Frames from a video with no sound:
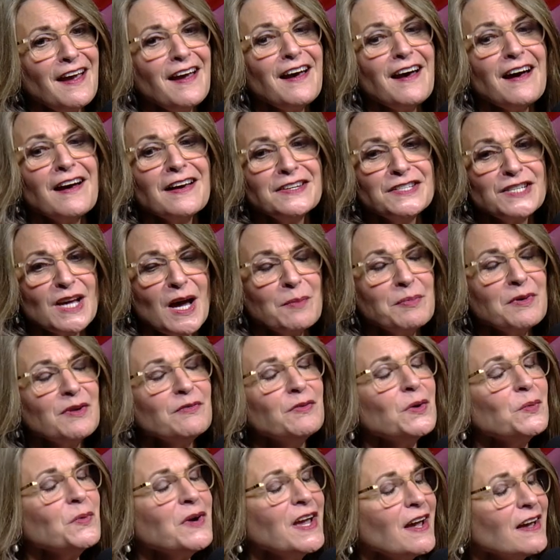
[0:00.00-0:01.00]
on top of
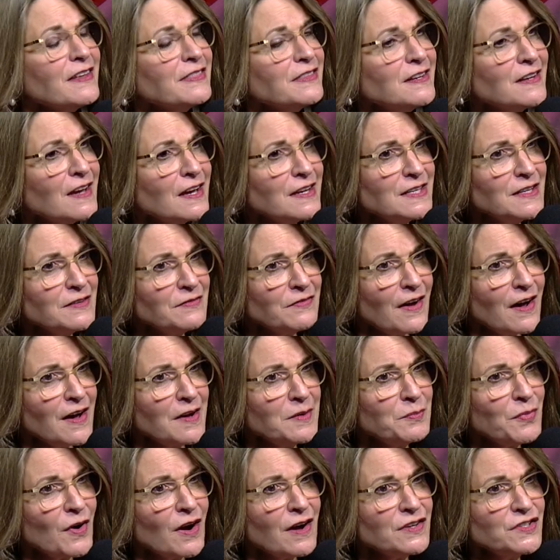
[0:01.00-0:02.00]
it, we had the 95
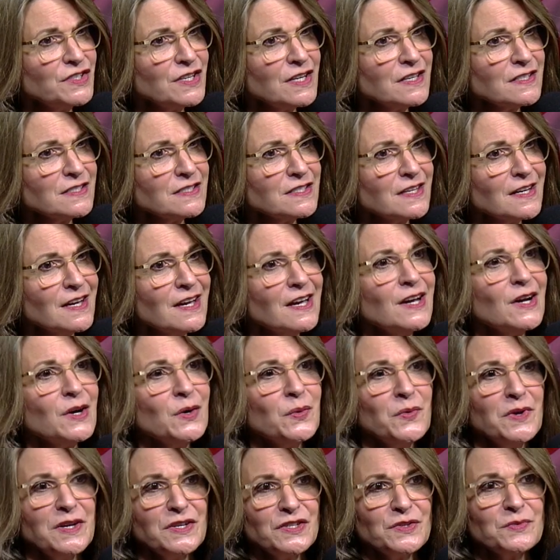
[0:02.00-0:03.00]
project,
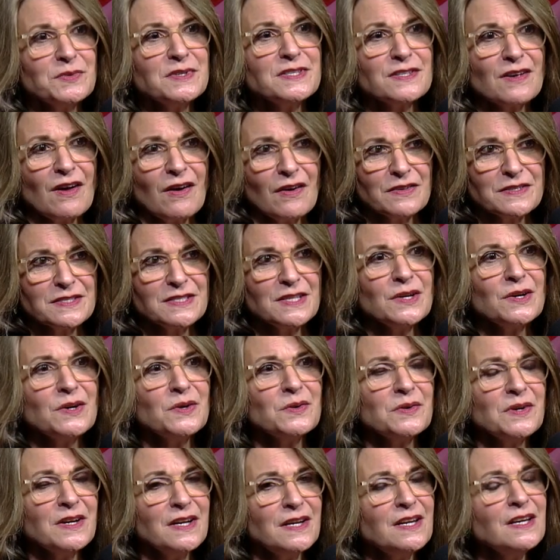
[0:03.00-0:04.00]
which was
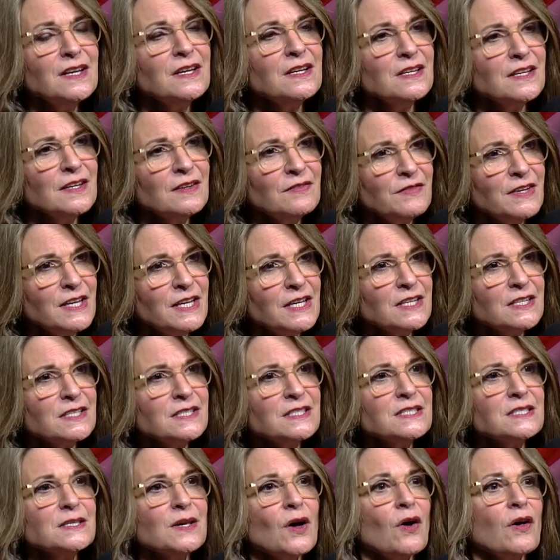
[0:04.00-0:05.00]
also an
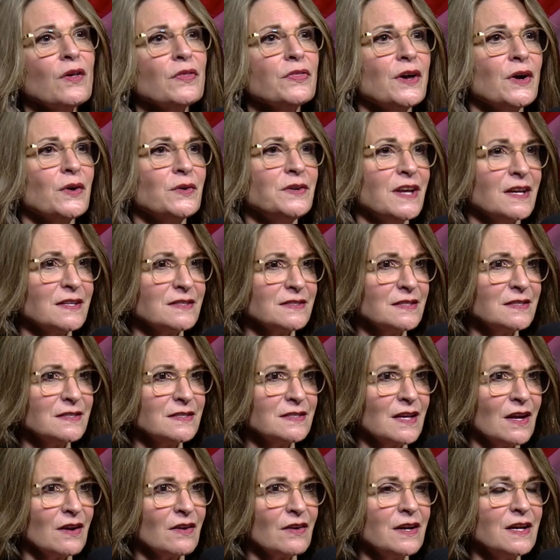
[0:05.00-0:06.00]
inconvenience, although
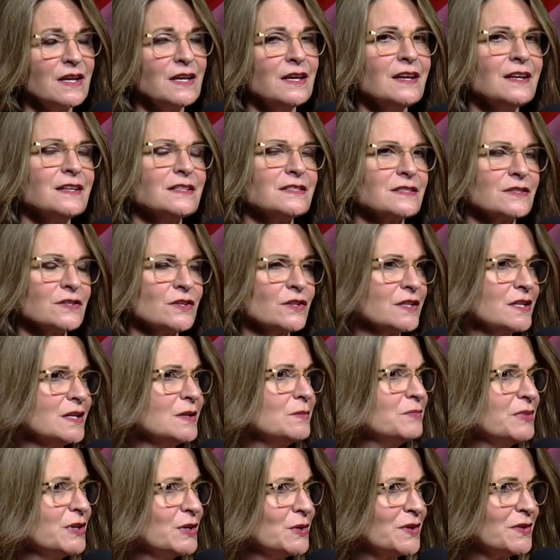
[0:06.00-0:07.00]
necessary. It's looking
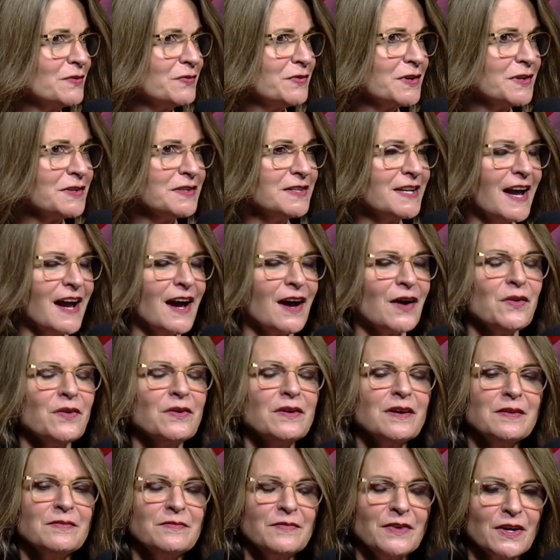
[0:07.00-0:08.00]
beautiful now.
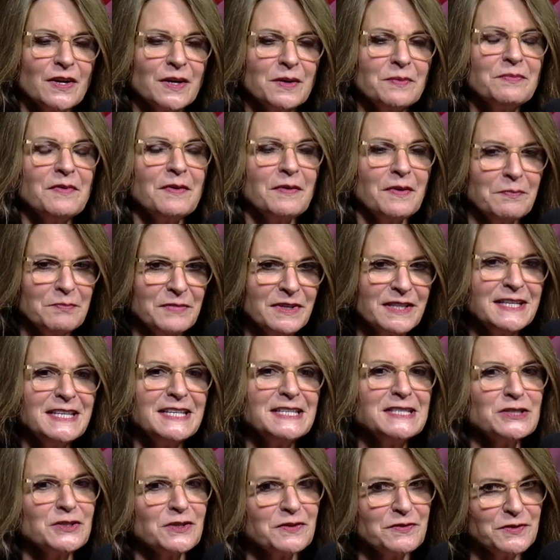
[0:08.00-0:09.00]
I'm very
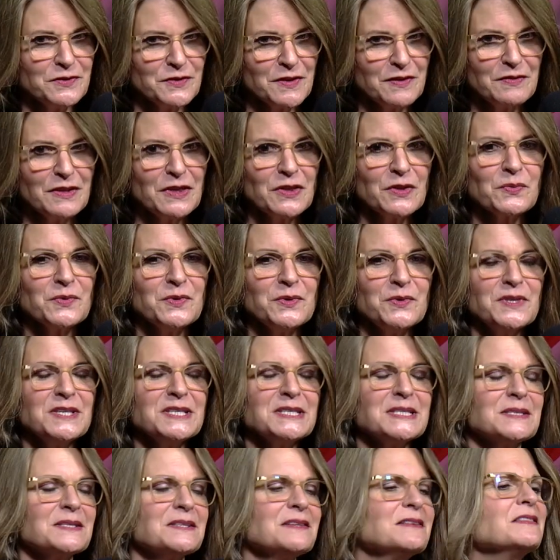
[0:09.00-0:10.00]
pleased to have driven through
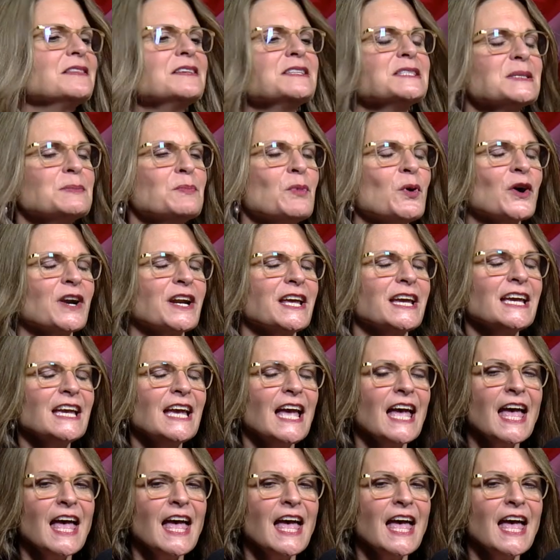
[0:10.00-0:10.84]
this morning.